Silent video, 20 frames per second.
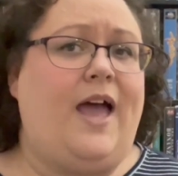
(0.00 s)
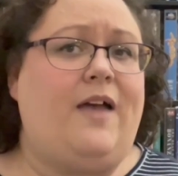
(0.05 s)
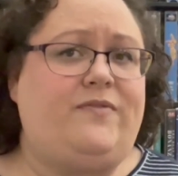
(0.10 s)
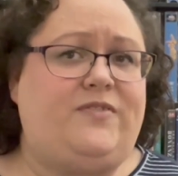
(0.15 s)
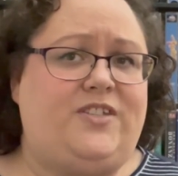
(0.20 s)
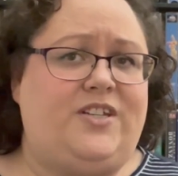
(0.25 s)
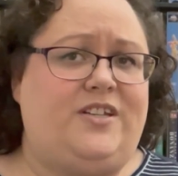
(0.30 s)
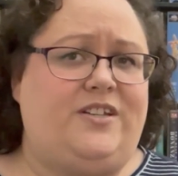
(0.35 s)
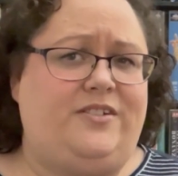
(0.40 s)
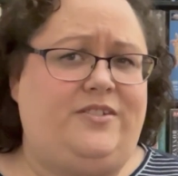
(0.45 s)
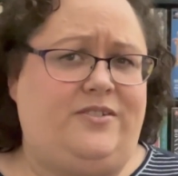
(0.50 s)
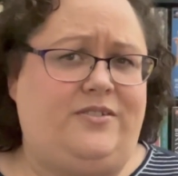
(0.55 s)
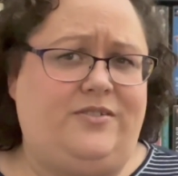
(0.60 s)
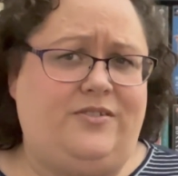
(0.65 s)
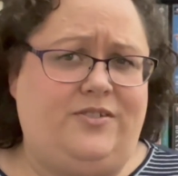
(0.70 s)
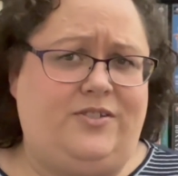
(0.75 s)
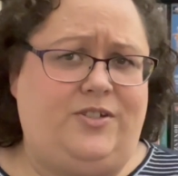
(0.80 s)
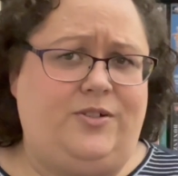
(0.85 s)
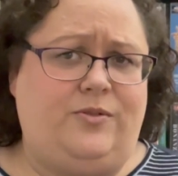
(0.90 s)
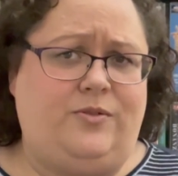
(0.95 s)
to
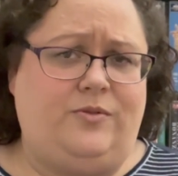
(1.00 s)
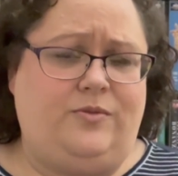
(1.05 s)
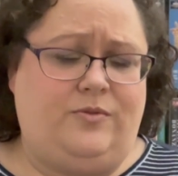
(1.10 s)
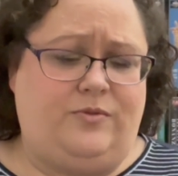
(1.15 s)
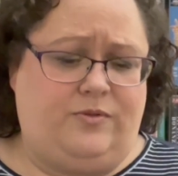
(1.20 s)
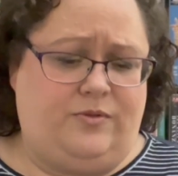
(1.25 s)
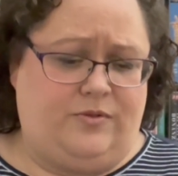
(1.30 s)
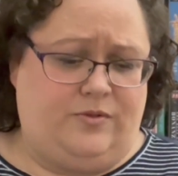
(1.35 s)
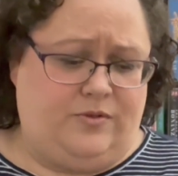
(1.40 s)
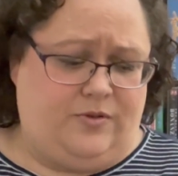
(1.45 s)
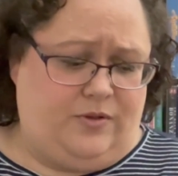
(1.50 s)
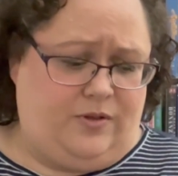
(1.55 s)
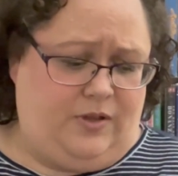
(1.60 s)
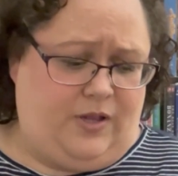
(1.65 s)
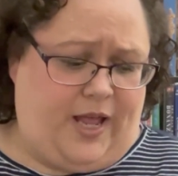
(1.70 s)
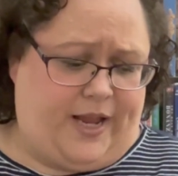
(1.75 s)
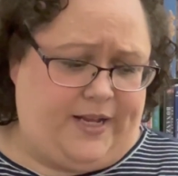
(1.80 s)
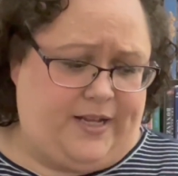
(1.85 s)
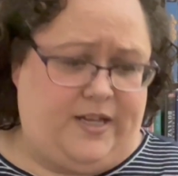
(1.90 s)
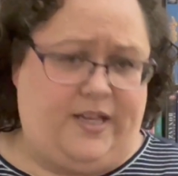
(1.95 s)
do
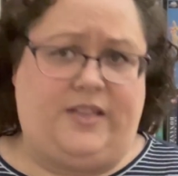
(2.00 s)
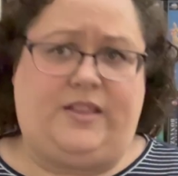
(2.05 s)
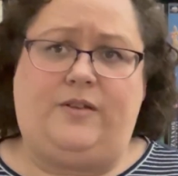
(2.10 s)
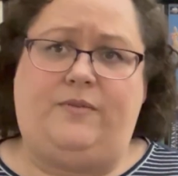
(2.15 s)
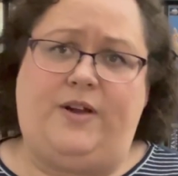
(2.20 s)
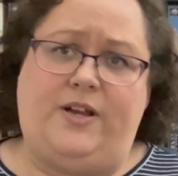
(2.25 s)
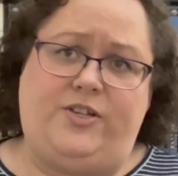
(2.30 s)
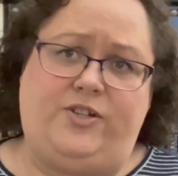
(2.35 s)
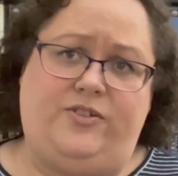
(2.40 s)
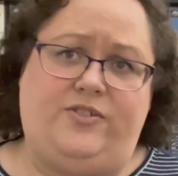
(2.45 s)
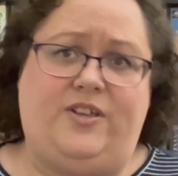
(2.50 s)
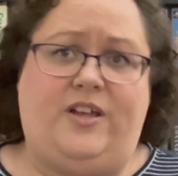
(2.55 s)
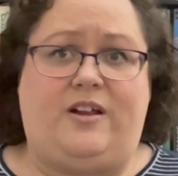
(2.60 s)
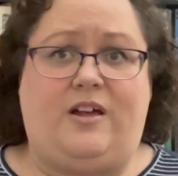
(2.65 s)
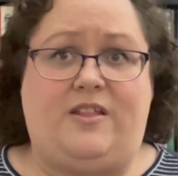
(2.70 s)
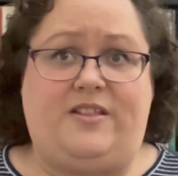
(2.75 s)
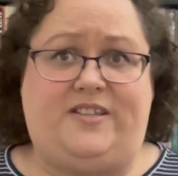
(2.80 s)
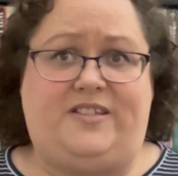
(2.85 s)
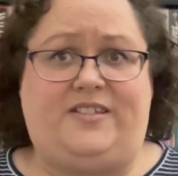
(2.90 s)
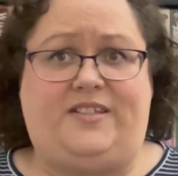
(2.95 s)
like get the right shoes on,
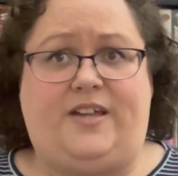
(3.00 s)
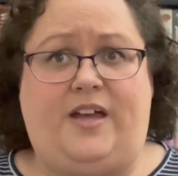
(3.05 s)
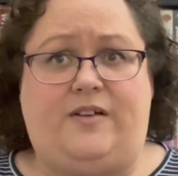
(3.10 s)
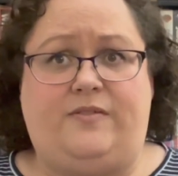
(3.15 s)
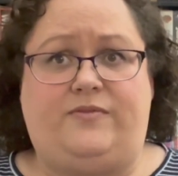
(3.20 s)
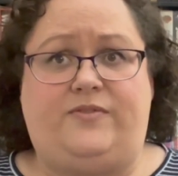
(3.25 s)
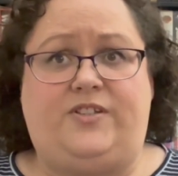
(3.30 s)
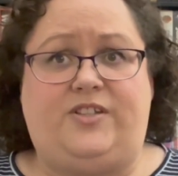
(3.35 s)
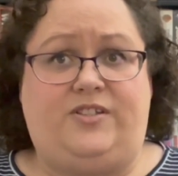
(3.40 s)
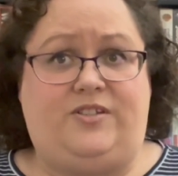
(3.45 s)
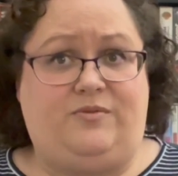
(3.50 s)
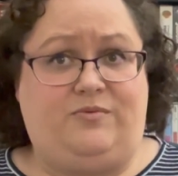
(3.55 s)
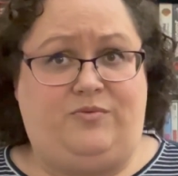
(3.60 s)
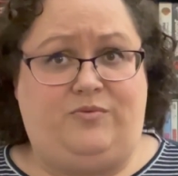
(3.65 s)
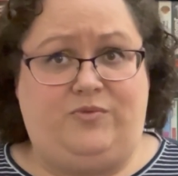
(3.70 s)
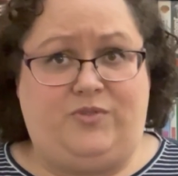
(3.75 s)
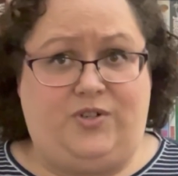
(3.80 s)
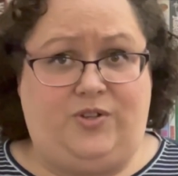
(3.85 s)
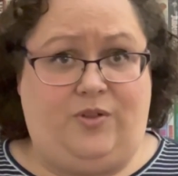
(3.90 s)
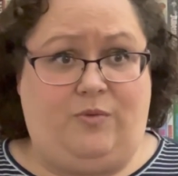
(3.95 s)
all the stuff to
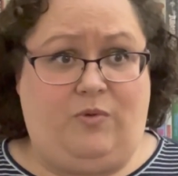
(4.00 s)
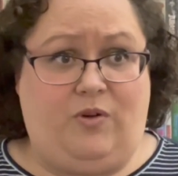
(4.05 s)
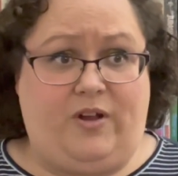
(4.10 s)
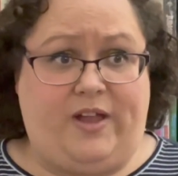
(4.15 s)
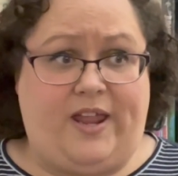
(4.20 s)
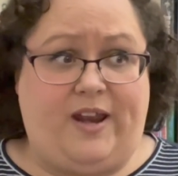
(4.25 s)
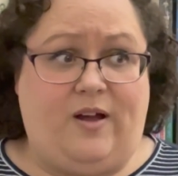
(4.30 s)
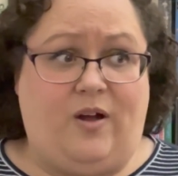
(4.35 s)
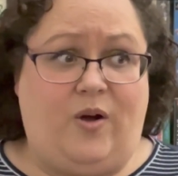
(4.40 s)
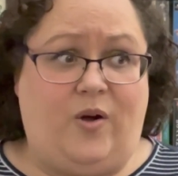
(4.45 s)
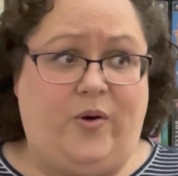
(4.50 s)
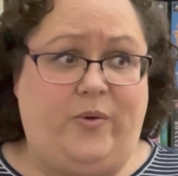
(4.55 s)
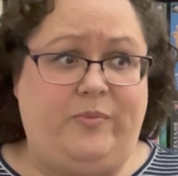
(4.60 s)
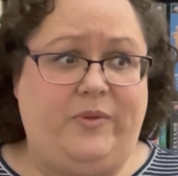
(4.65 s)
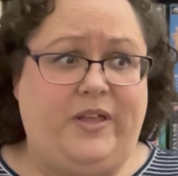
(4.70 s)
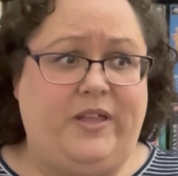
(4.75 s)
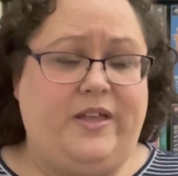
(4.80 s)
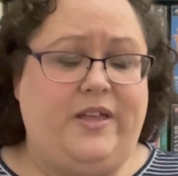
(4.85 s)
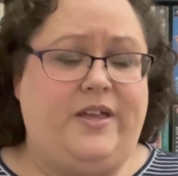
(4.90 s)
do the workout at home.